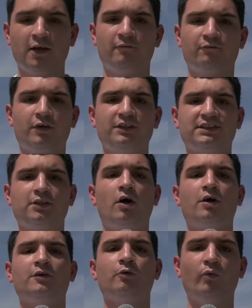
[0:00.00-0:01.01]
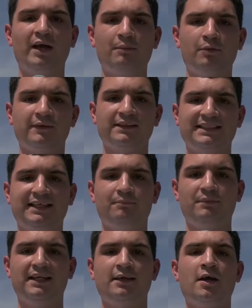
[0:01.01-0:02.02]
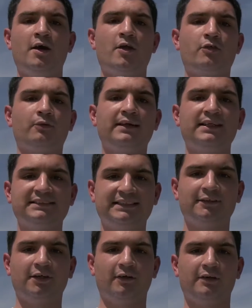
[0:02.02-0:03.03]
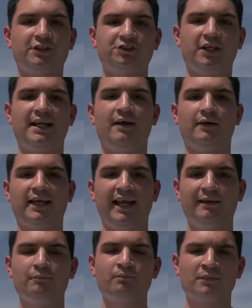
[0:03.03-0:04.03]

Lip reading: First, Gardner-WEBB, who the team beat 3-0 in a shutout game.